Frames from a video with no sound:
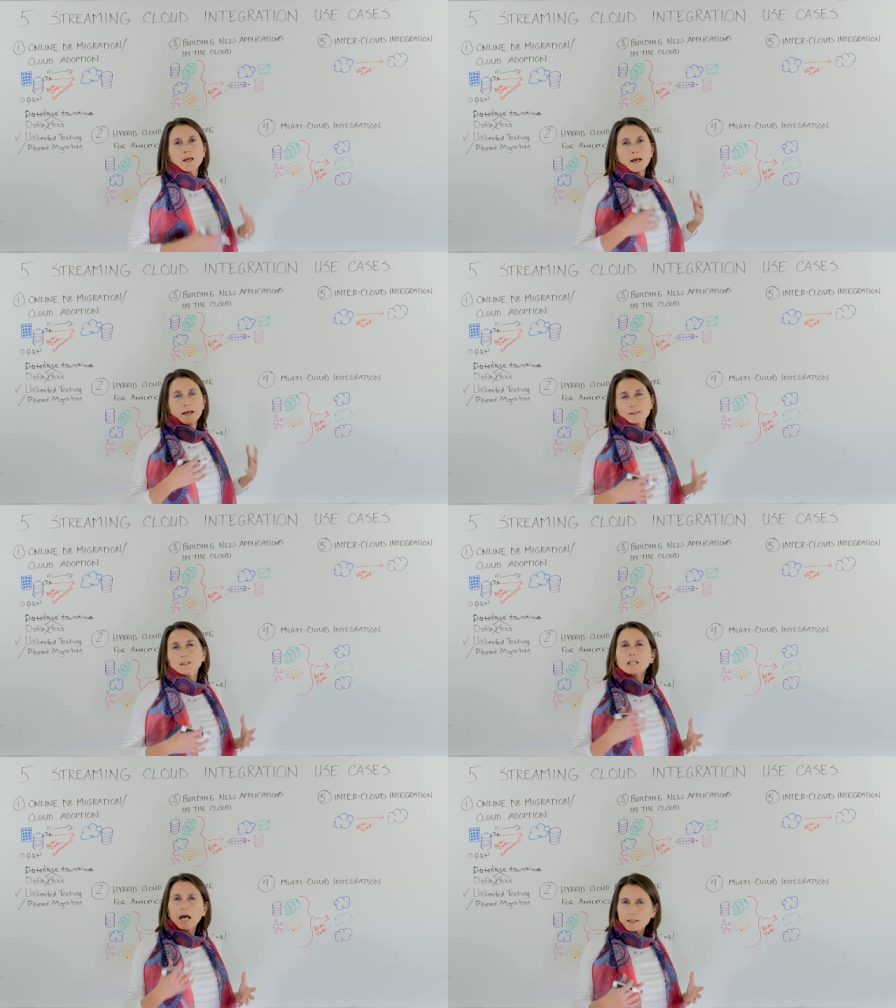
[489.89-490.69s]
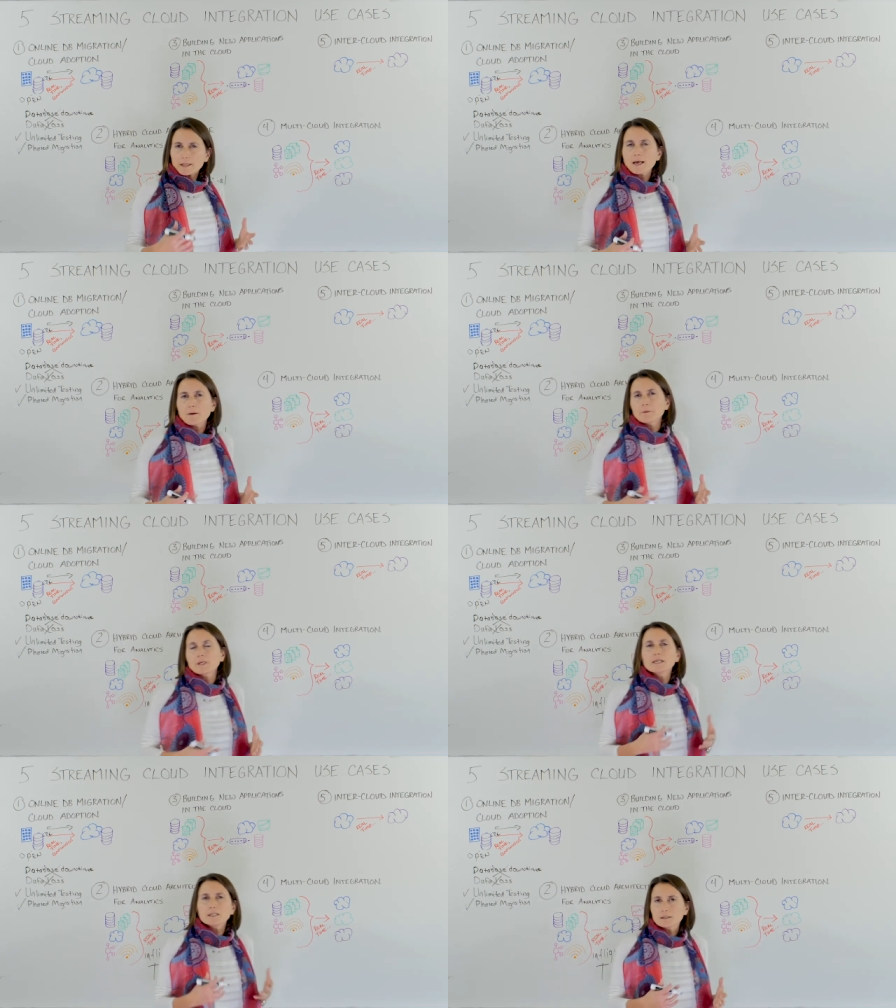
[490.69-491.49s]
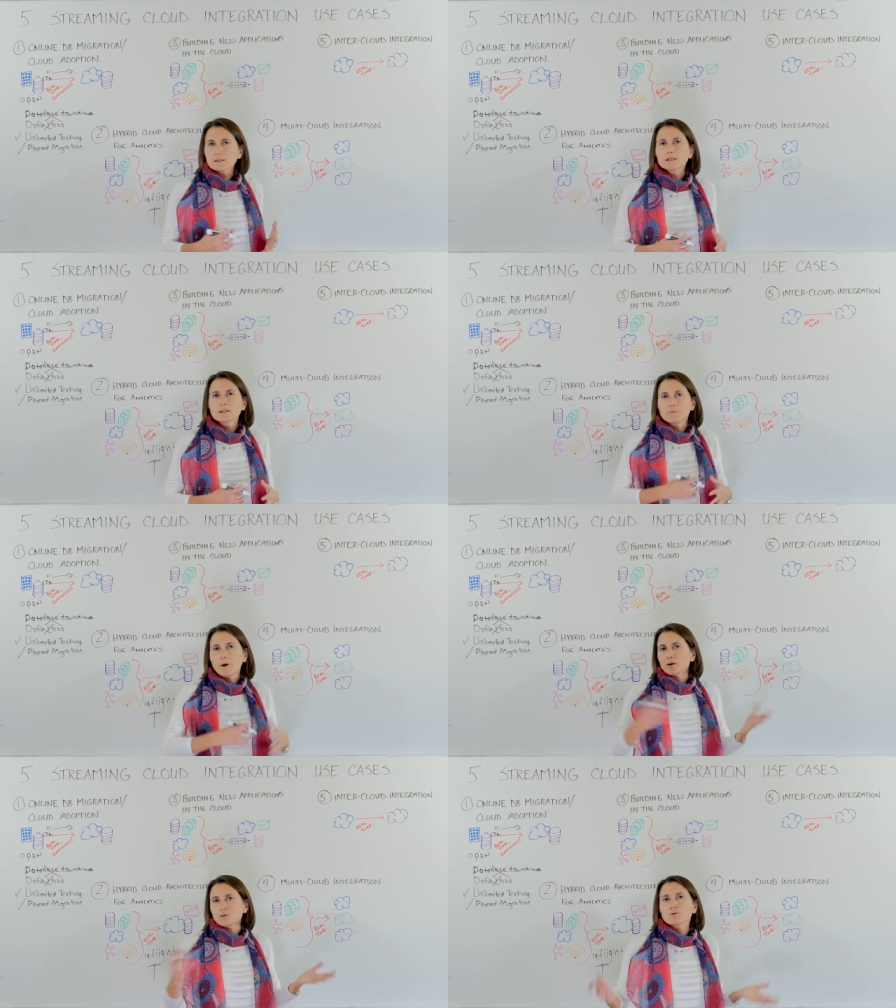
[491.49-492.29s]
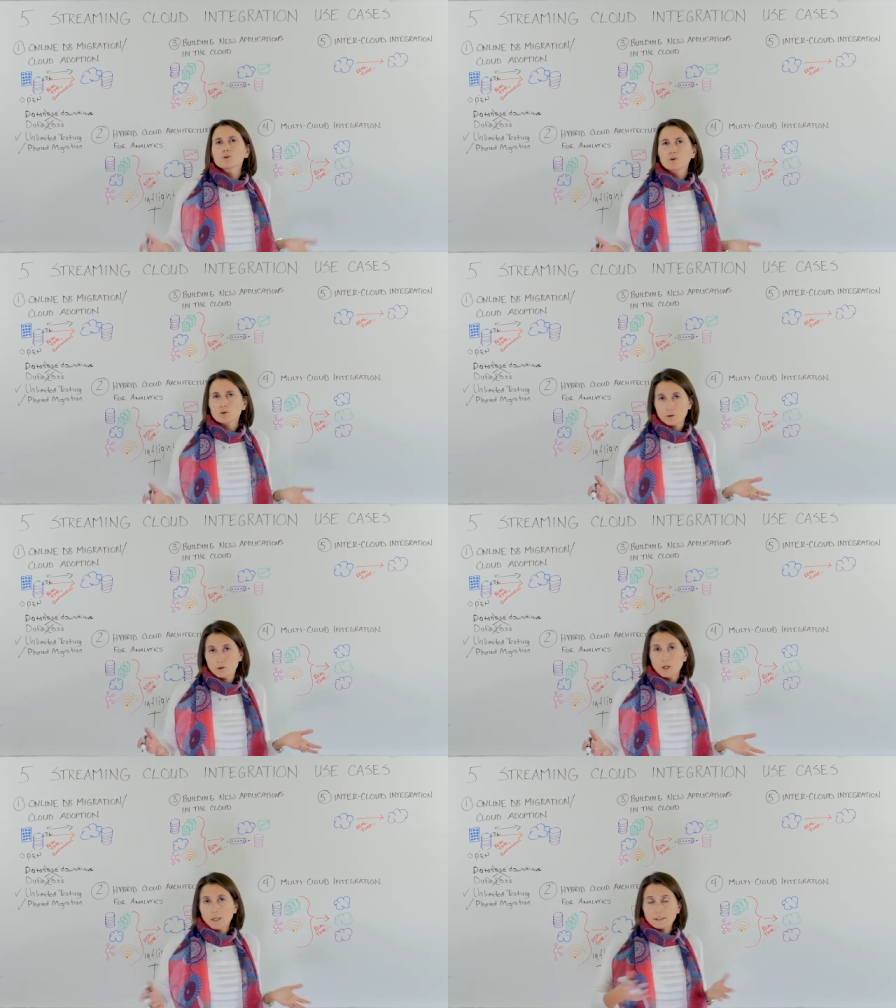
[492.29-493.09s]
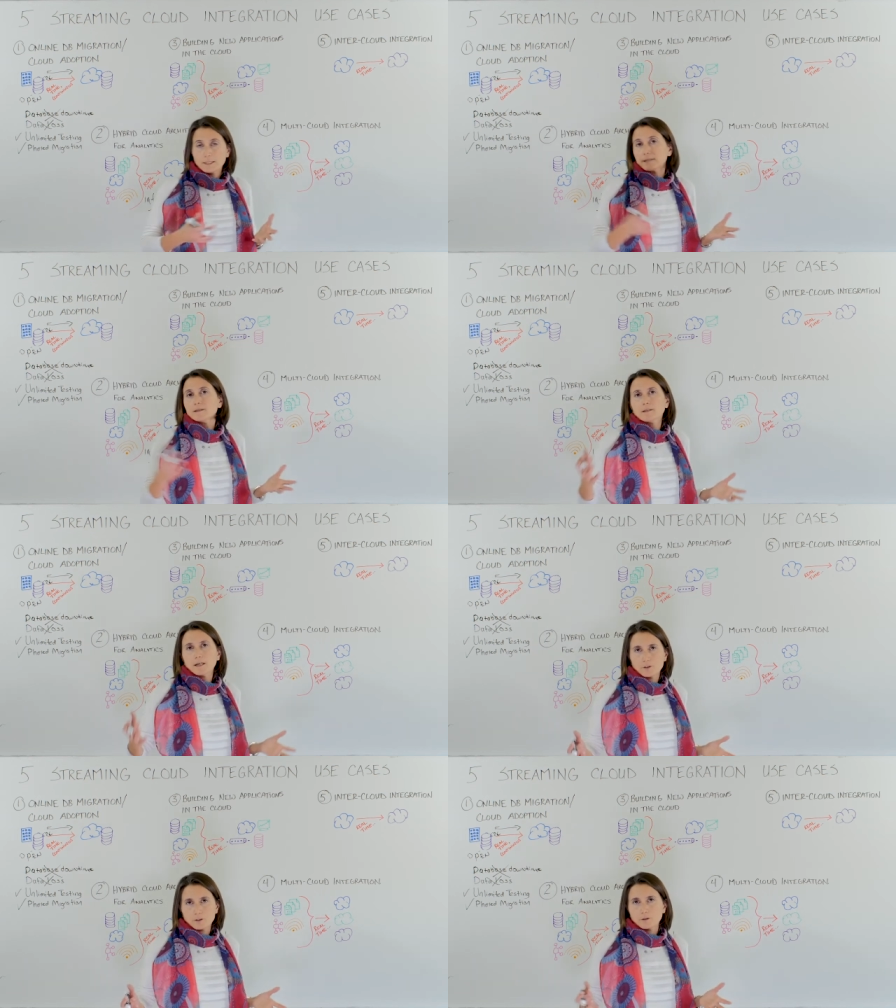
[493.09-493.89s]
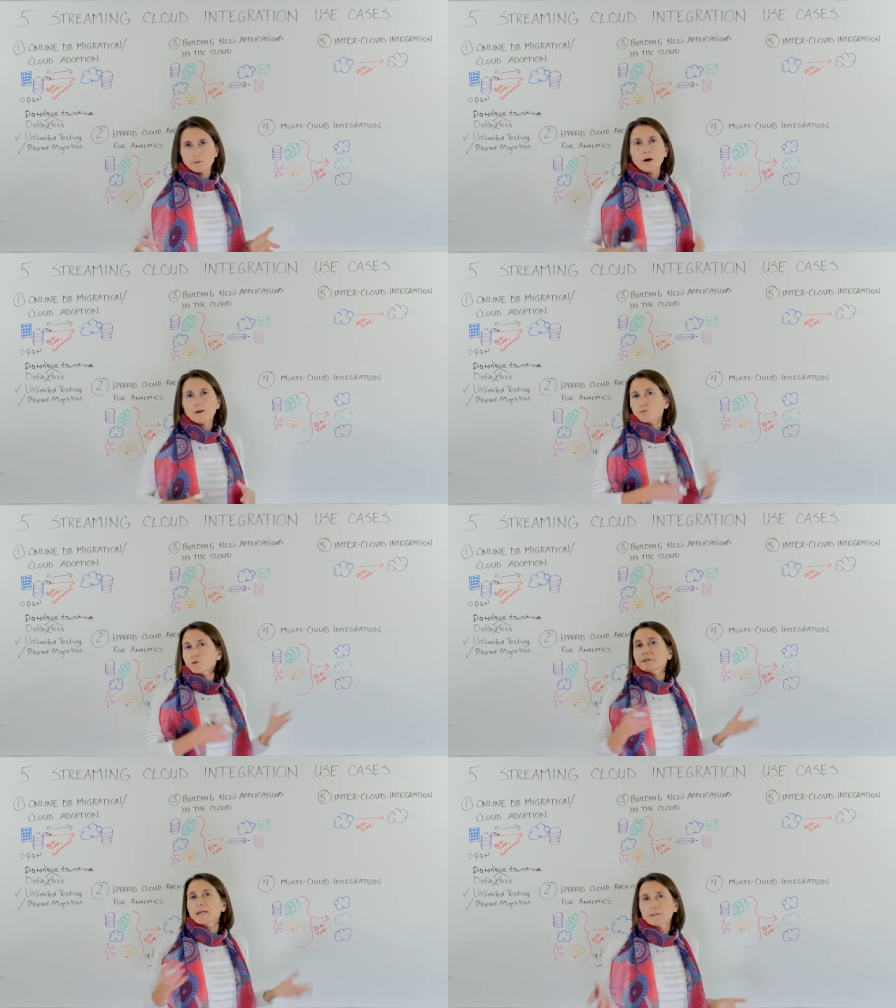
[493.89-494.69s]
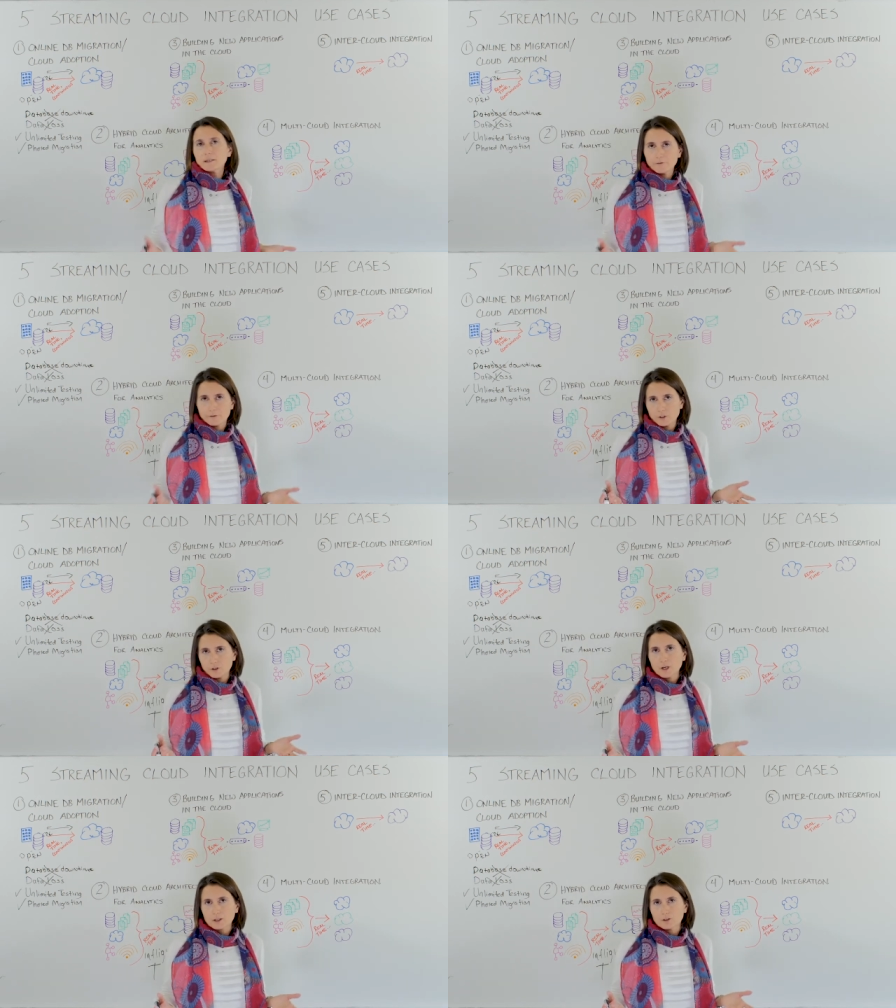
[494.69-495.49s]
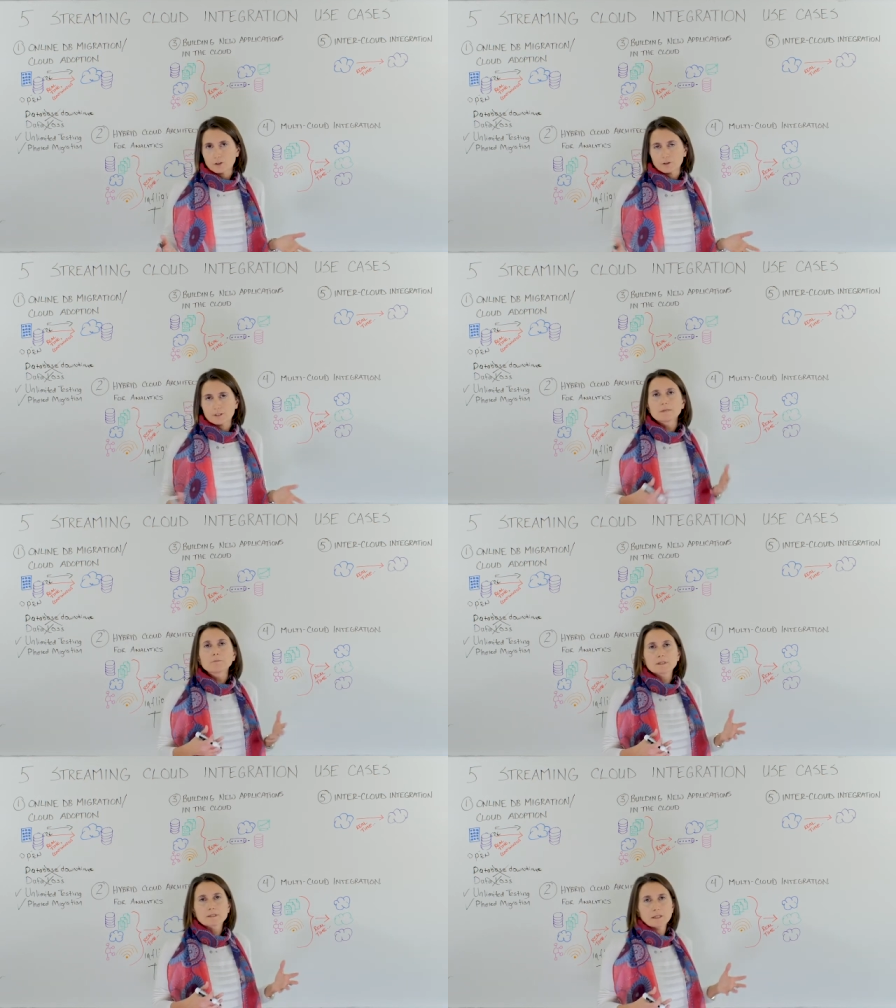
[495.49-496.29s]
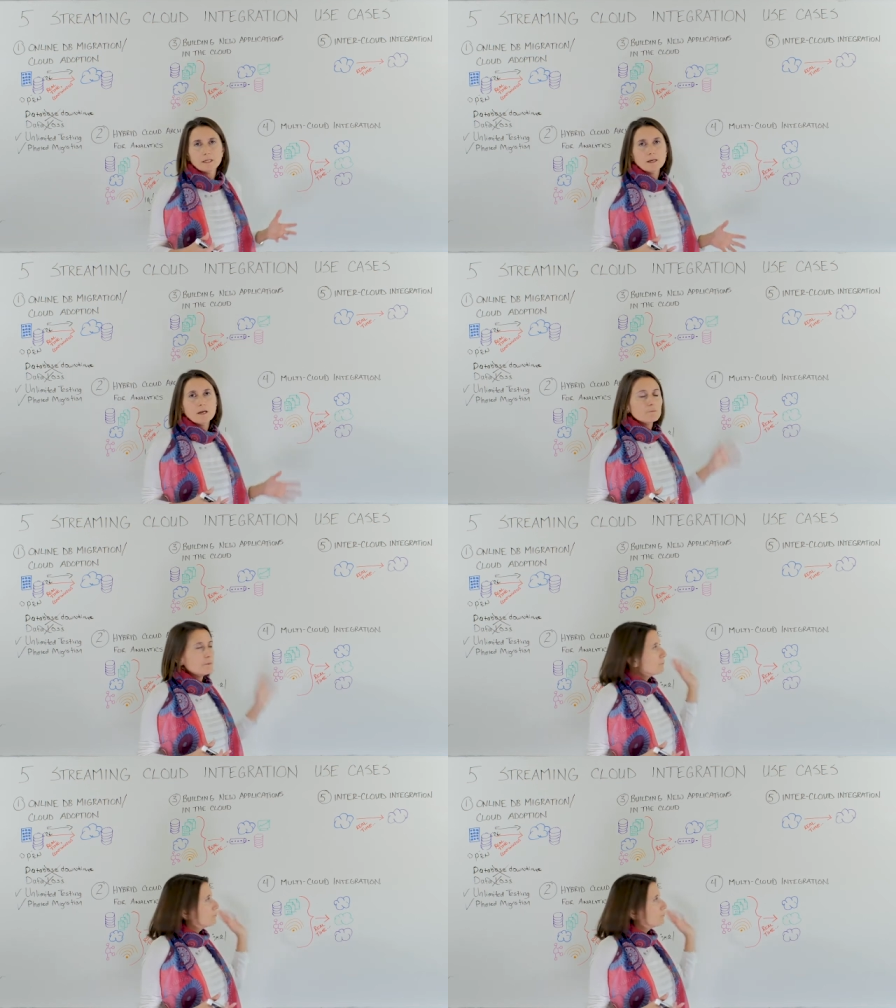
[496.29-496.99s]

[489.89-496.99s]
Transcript: and cloud can be easily part of your data center, part of your data infrastructure seamlessly by